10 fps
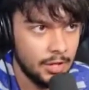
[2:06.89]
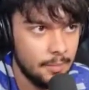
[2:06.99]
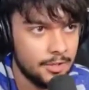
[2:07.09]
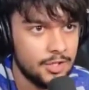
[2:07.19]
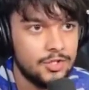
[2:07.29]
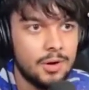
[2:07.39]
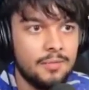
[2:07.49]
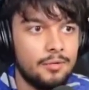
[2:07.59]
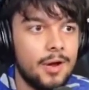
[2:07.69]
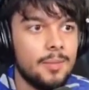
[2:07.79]
No, but just
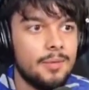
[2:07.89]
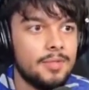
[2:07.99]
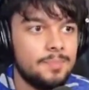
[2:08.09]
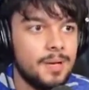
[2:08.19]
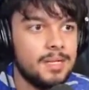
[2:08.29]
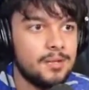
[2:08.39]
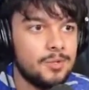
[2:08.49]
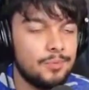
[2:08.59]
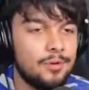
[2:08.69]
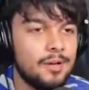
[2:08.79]
driving around, I mean, this place
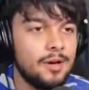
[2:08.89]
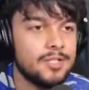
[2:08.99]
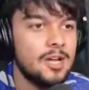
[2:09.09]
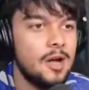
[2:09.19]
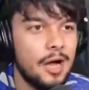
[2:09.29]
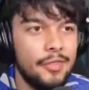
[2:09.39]
looks pretty nice.